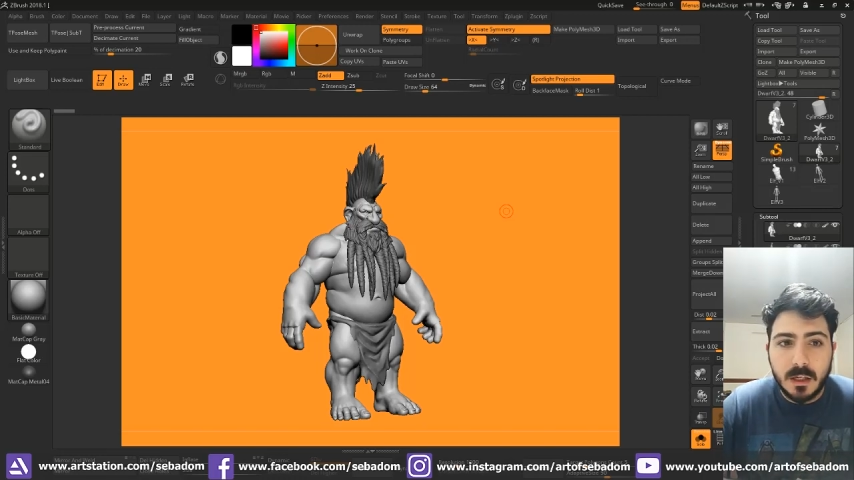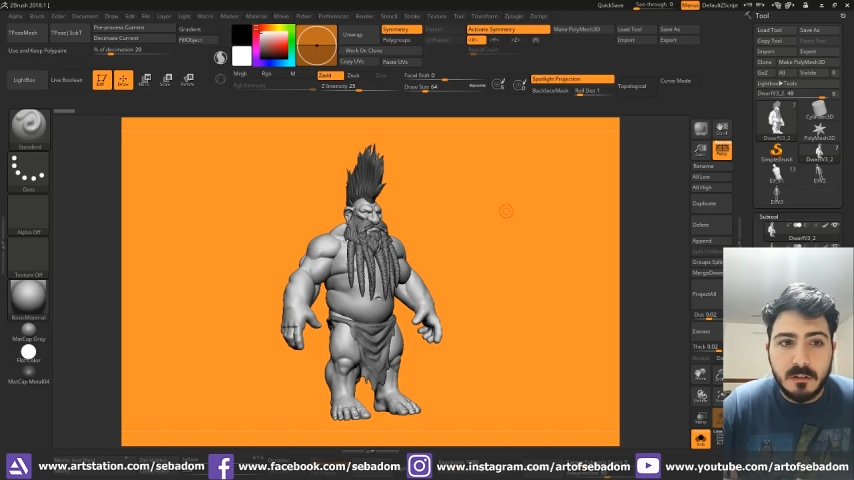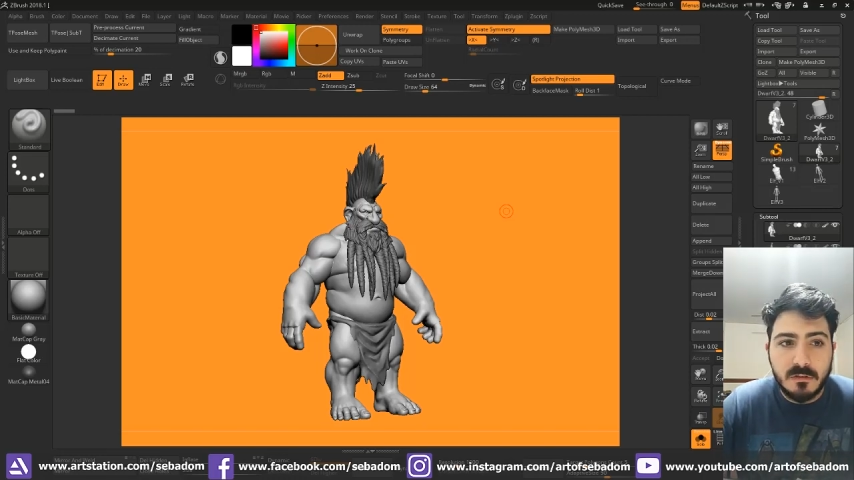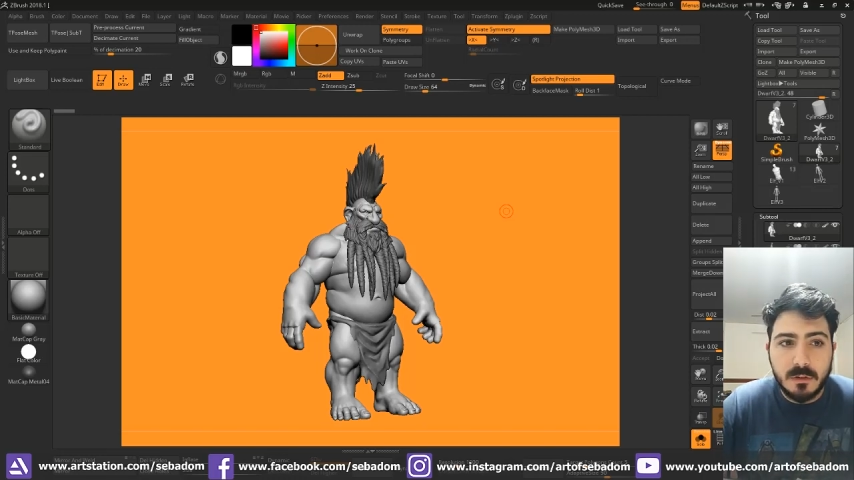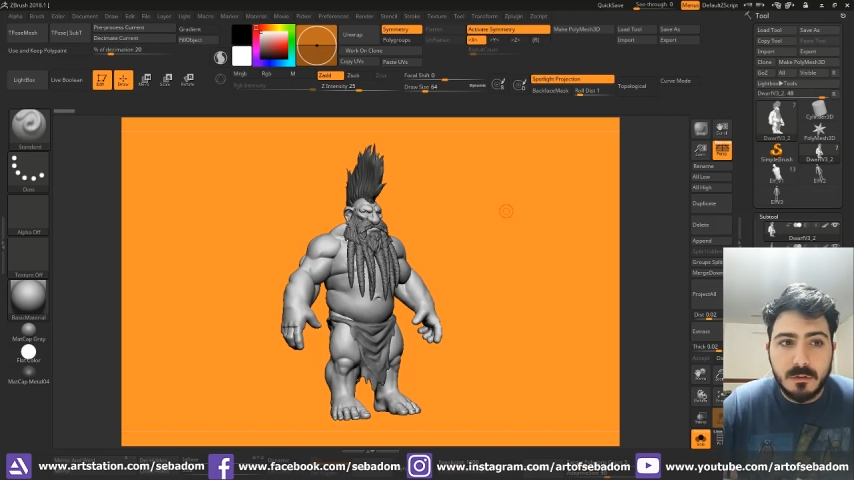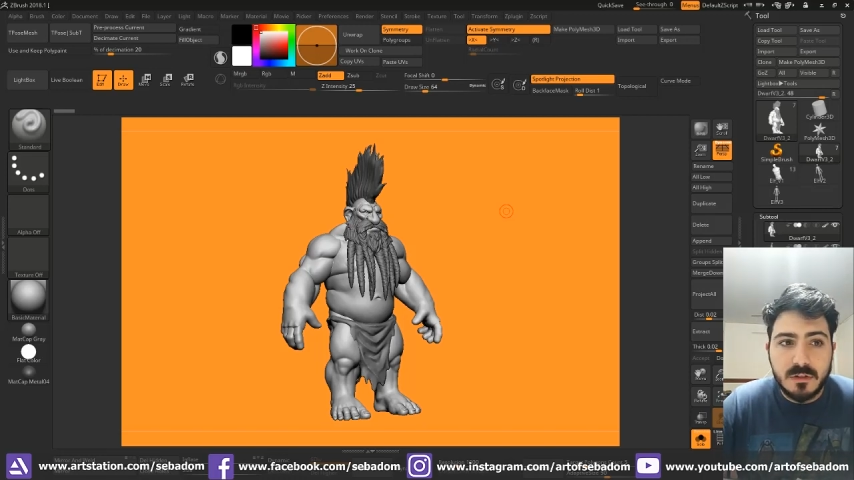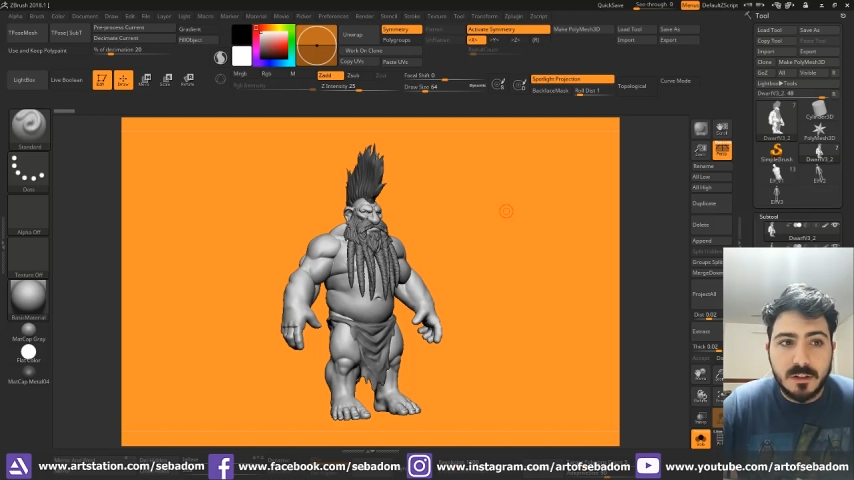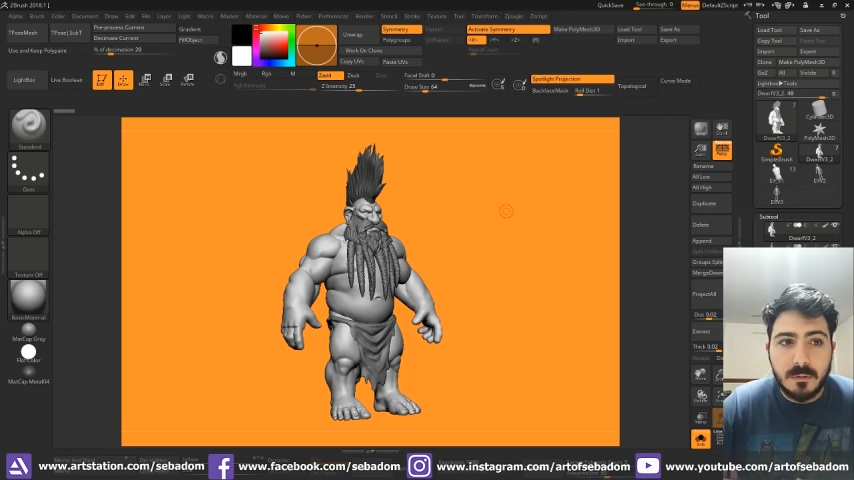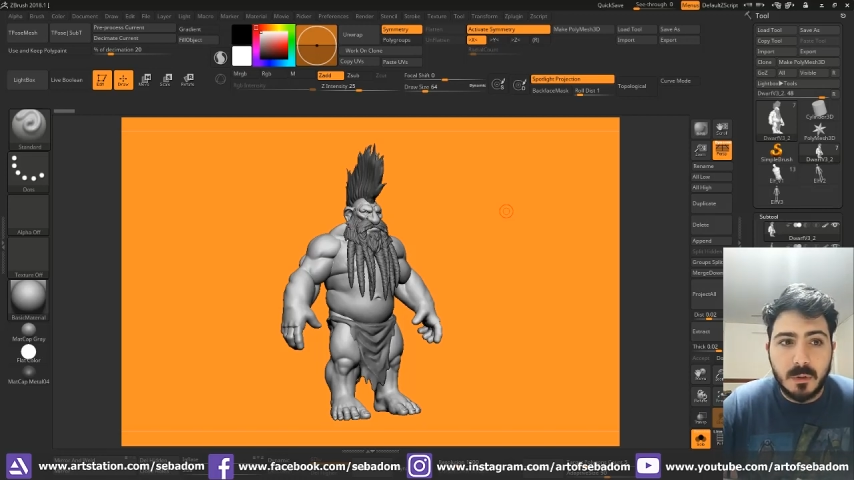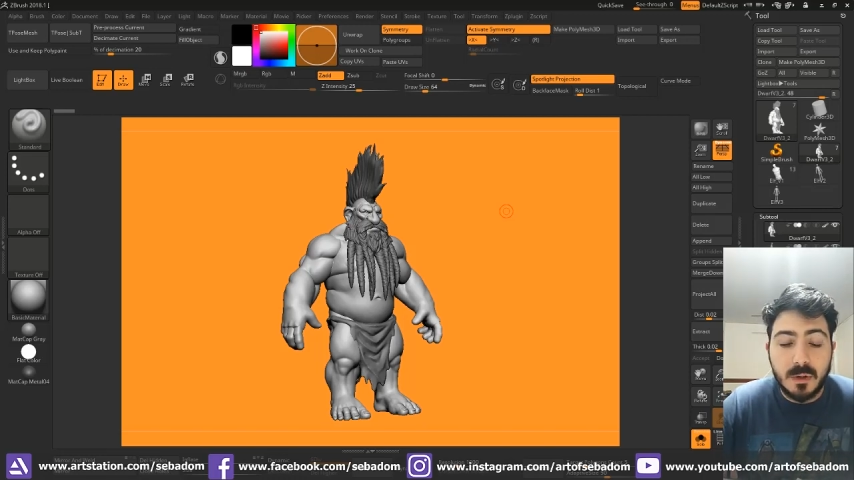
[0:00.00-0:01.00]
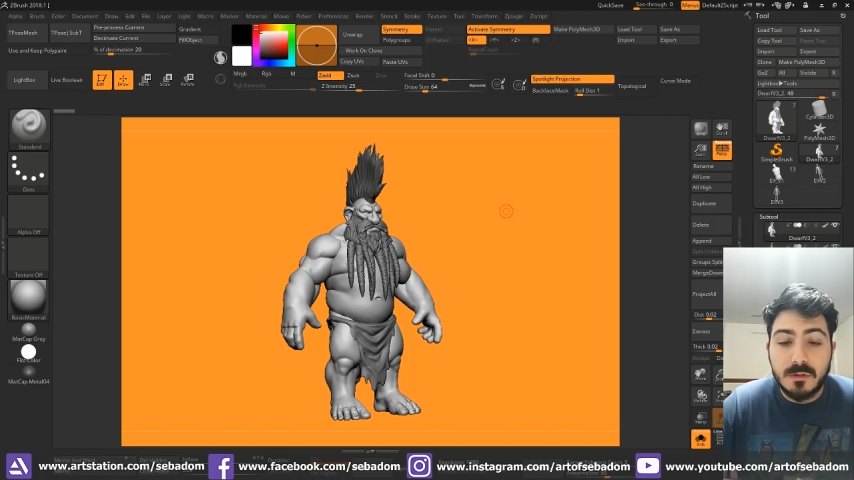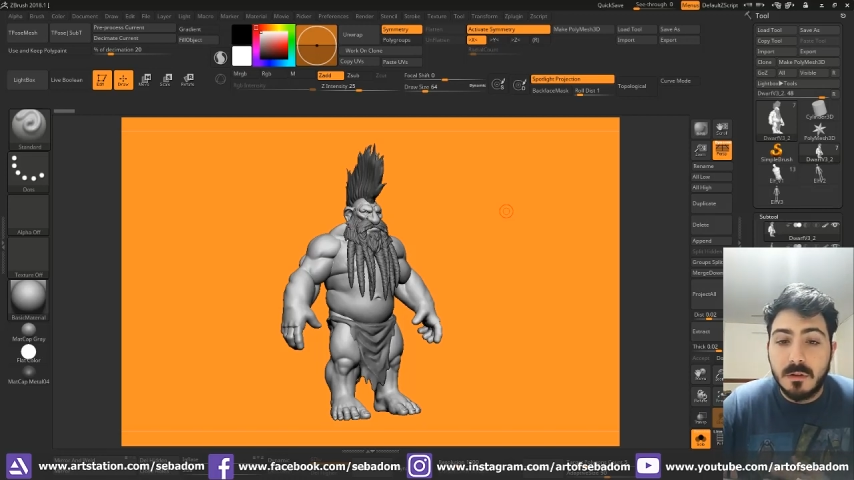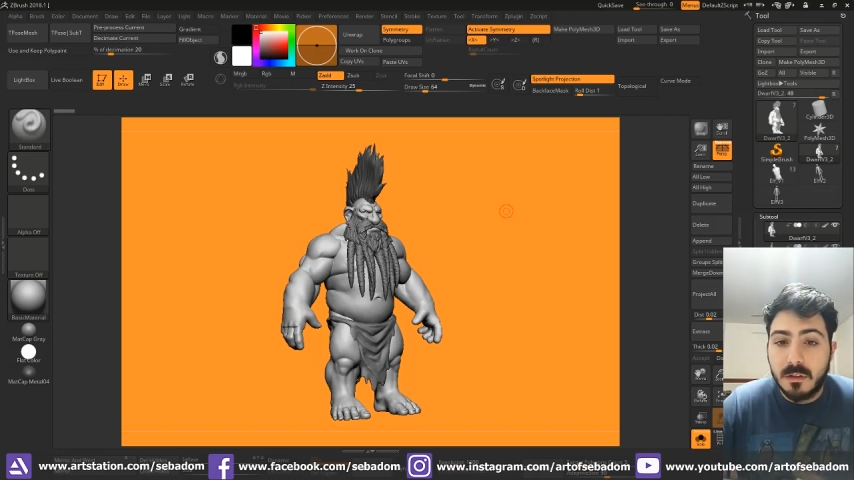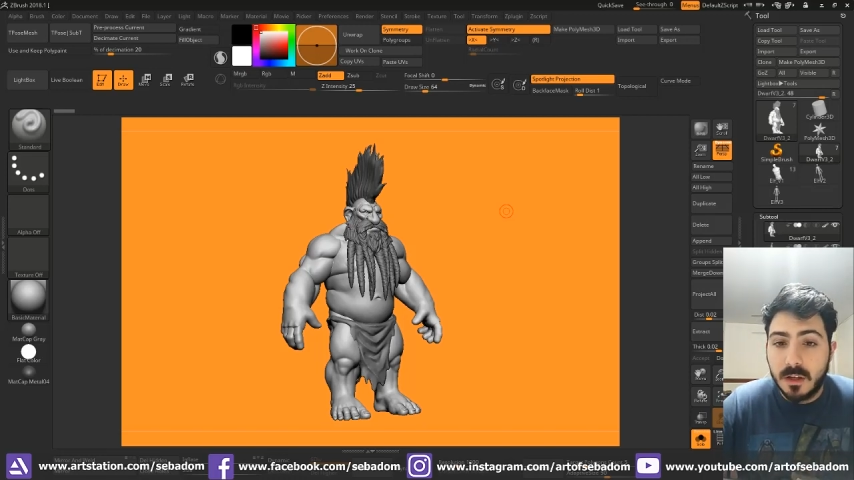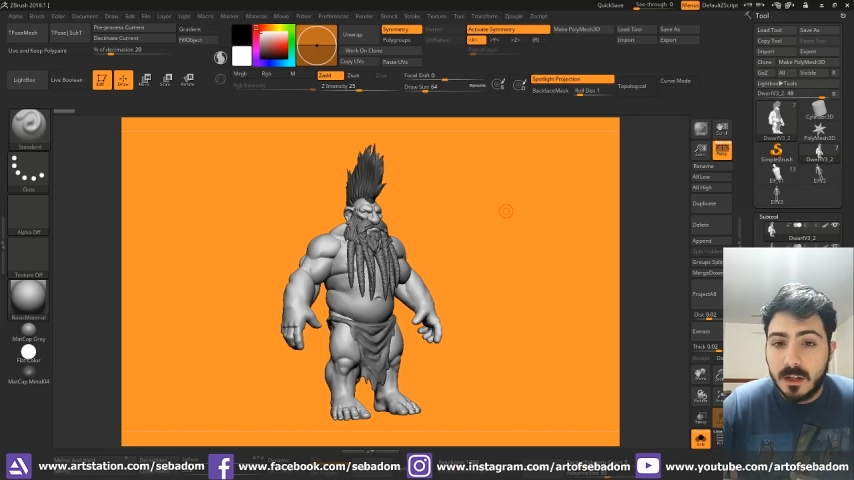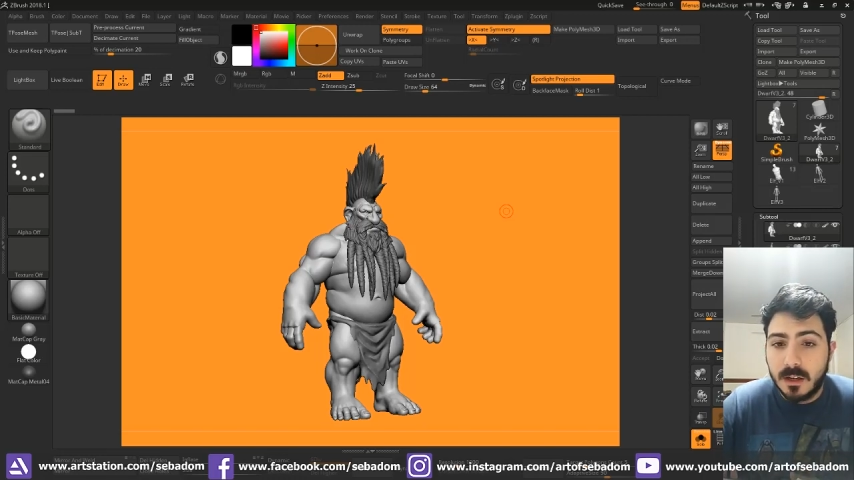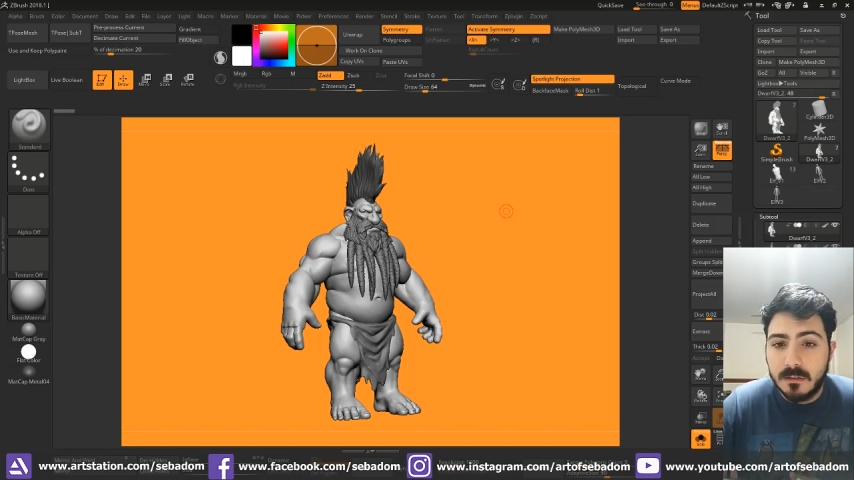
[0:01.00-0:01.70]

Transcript: if you tell me what you think